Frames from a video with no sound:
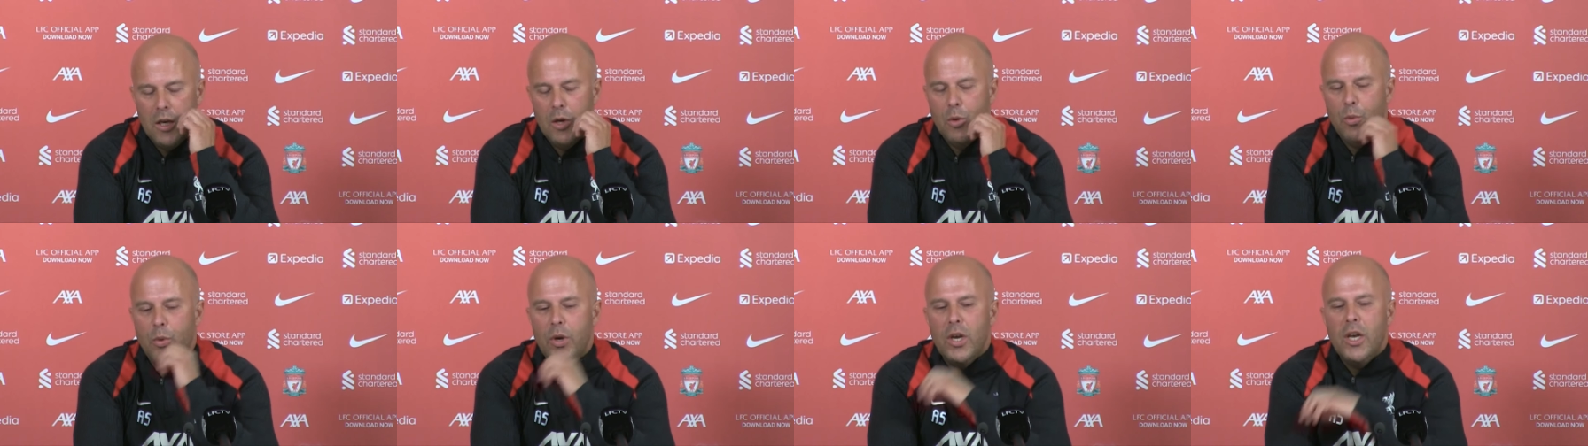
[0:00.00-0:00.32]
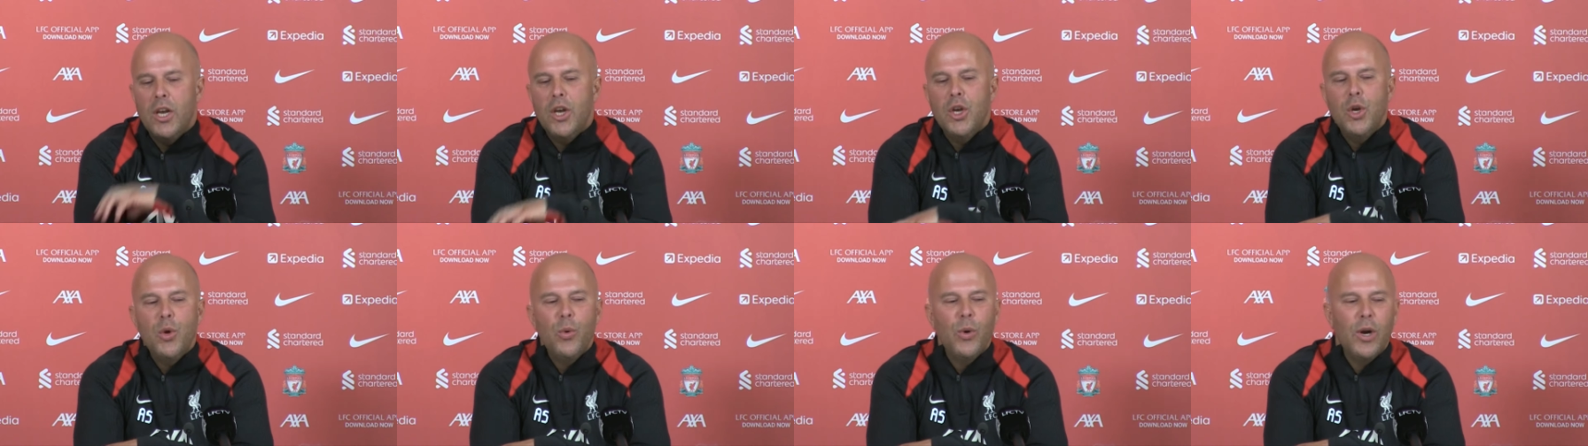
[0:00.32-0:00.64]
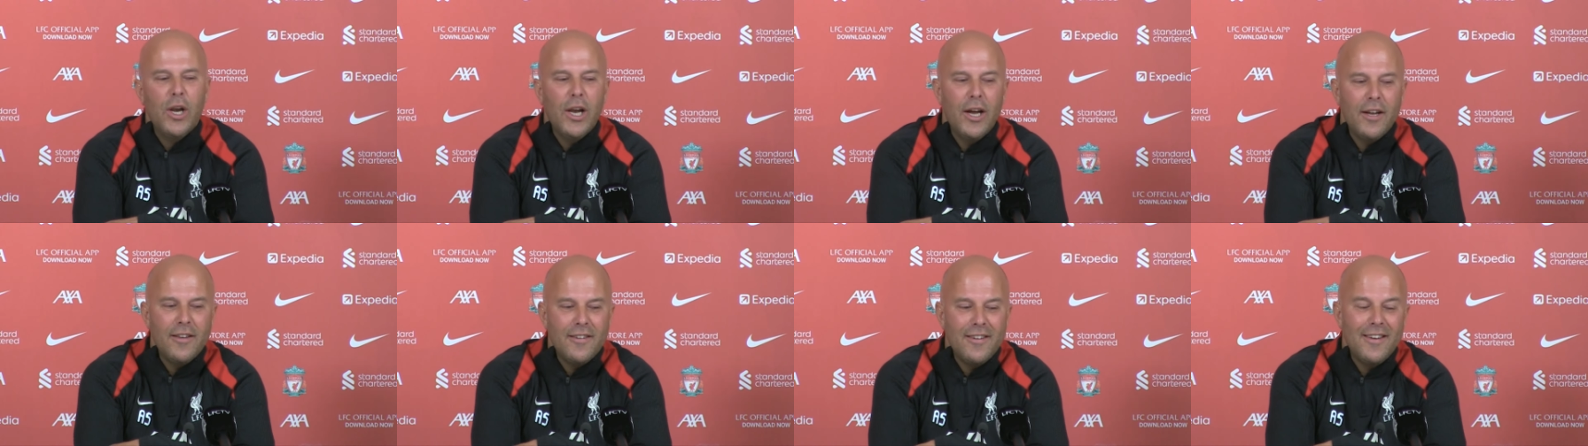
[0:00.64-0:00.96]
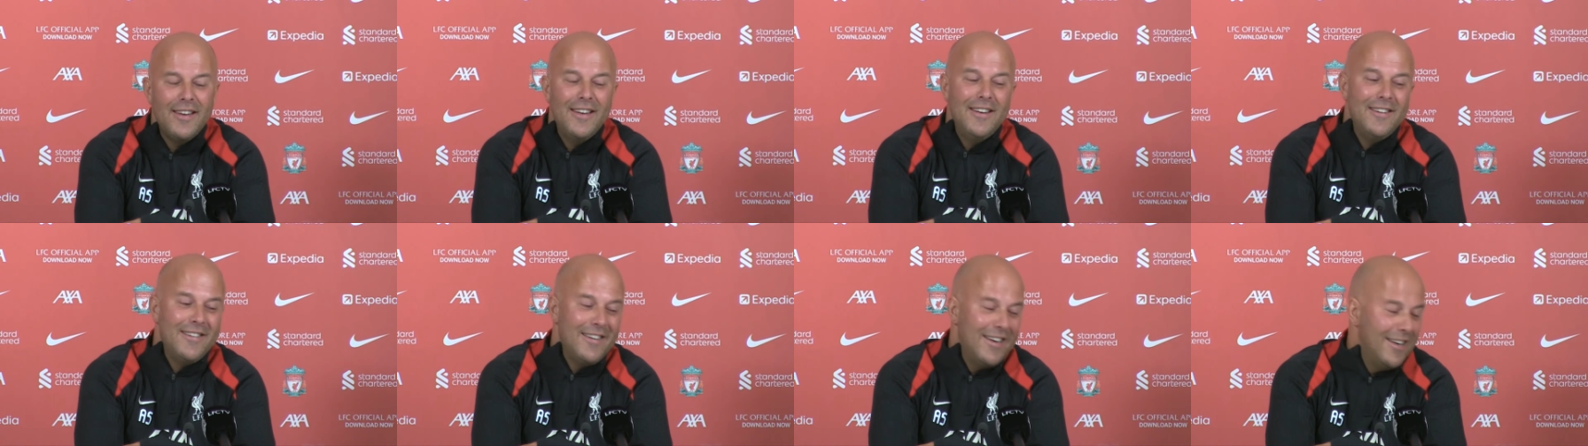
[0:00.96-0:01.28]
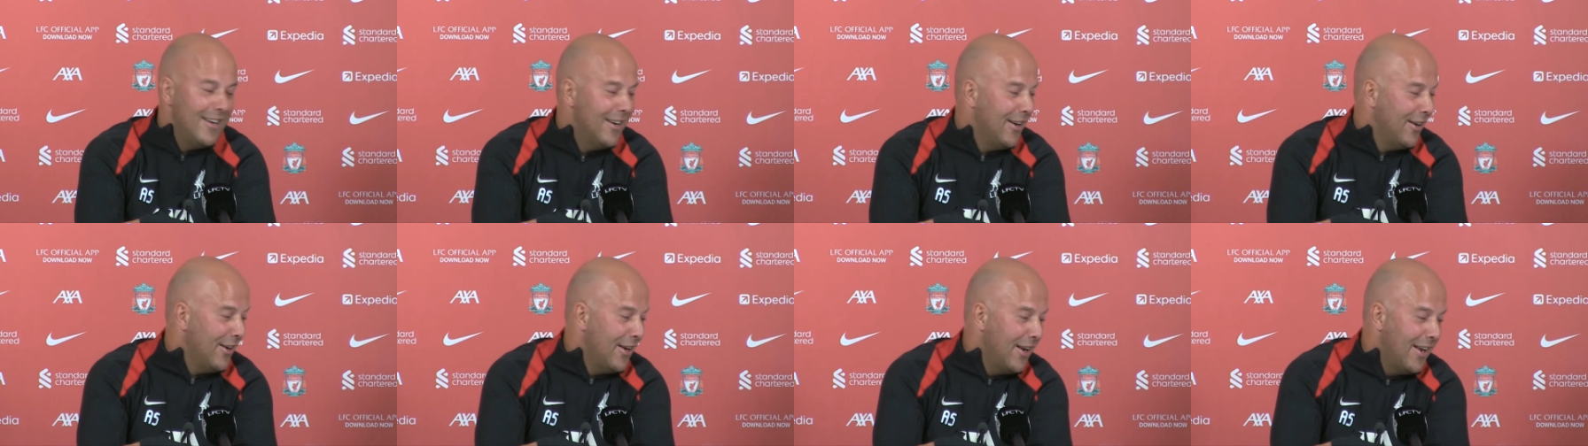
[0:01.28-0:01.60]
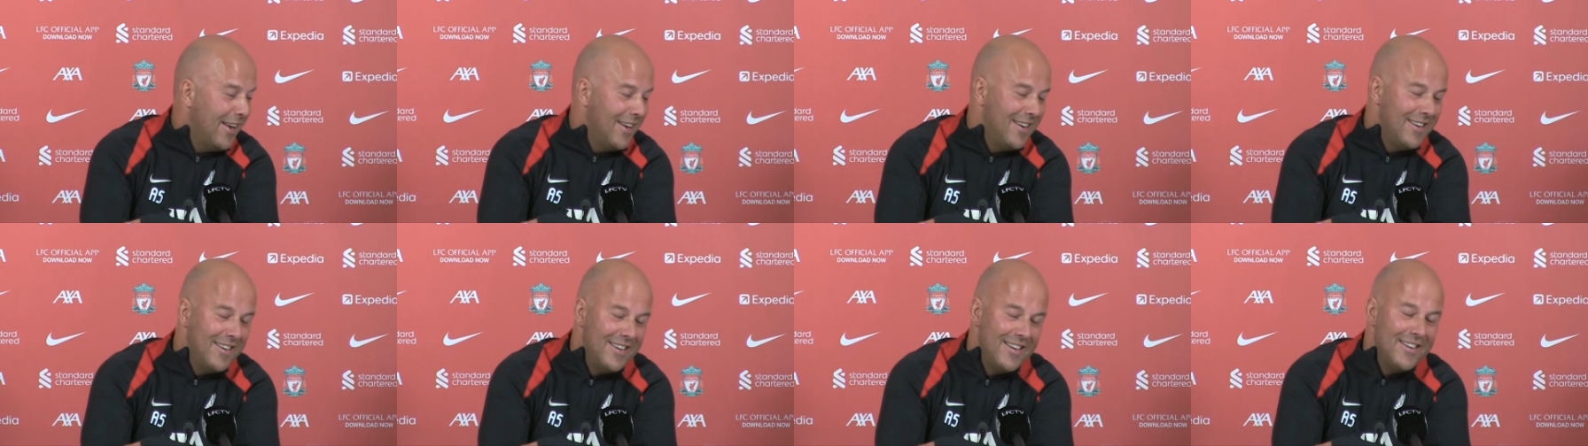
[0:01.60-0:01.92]
he really knew a lot. He seen a
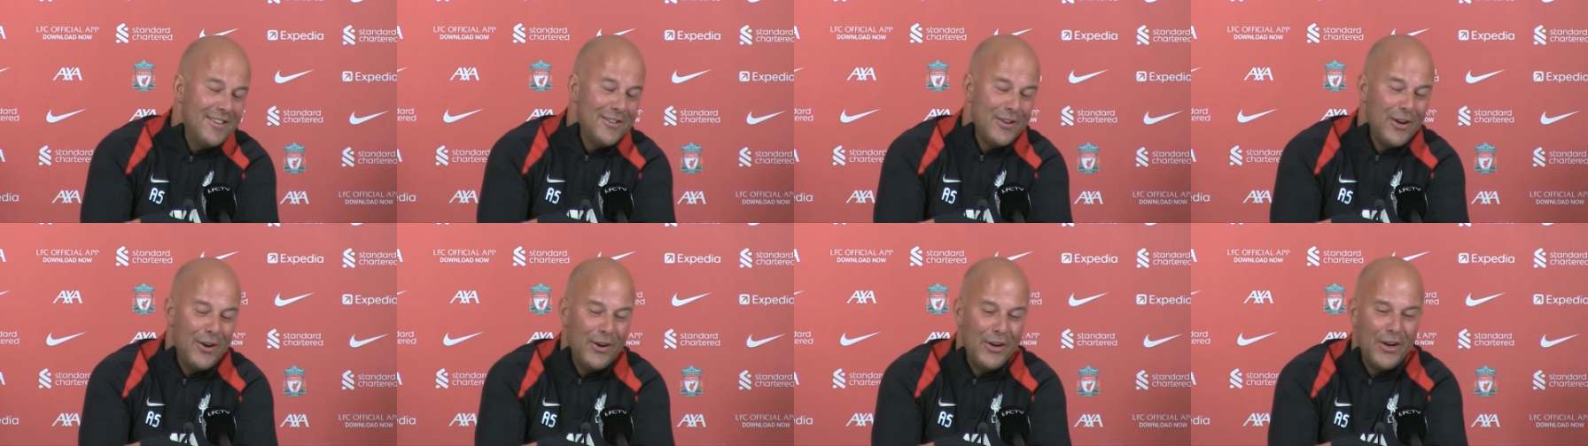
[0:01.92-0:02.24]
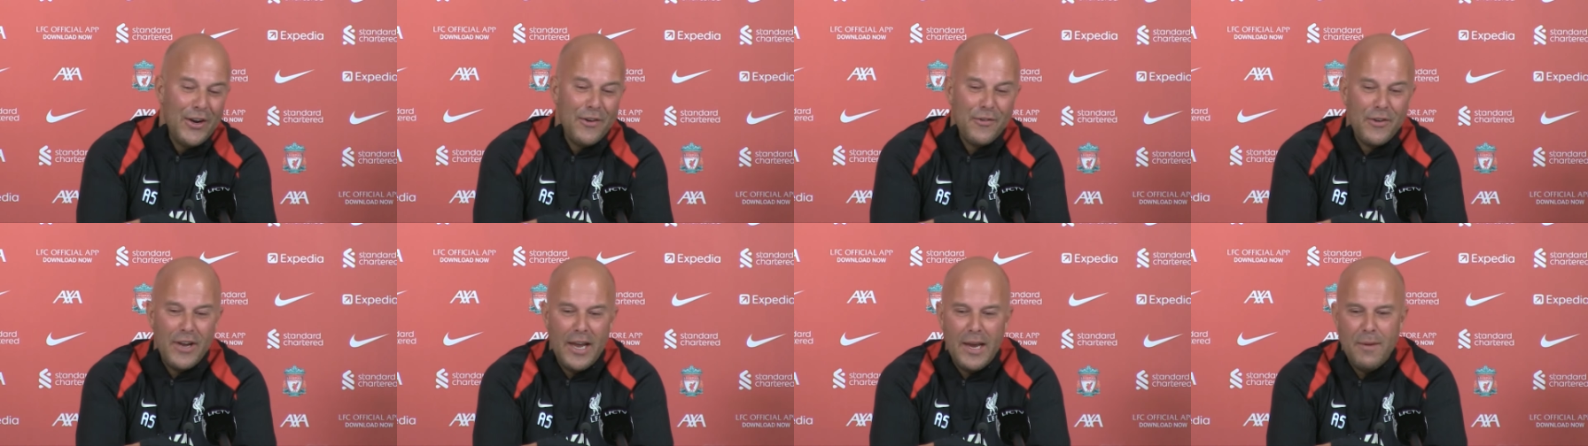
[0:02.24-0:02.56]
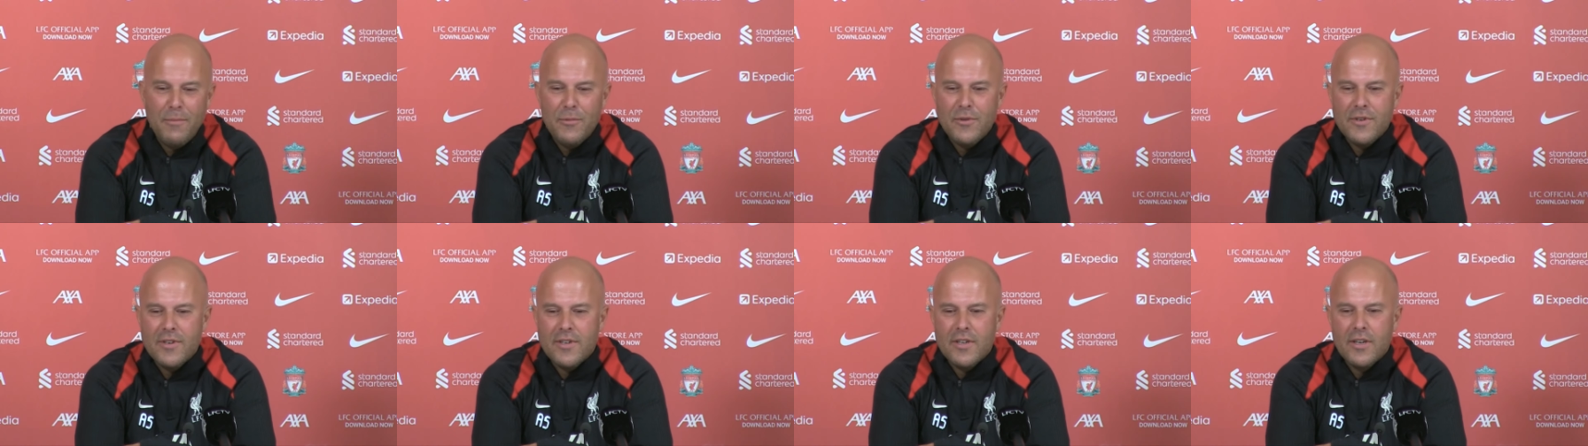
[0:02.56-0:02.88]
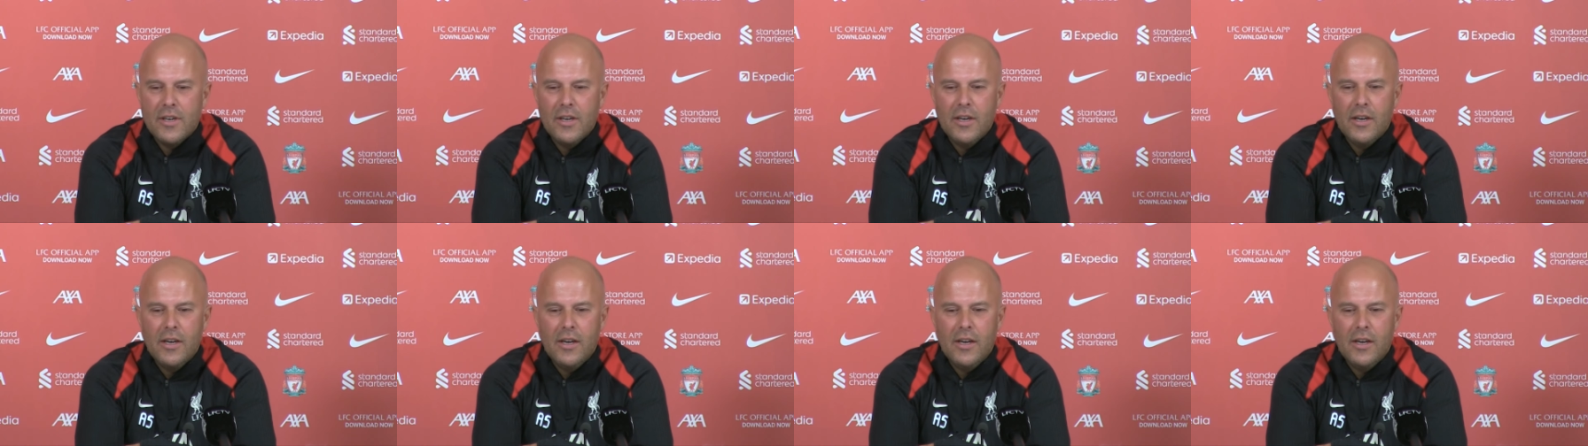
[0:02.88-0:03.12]
lot. He, he saw a lot of games,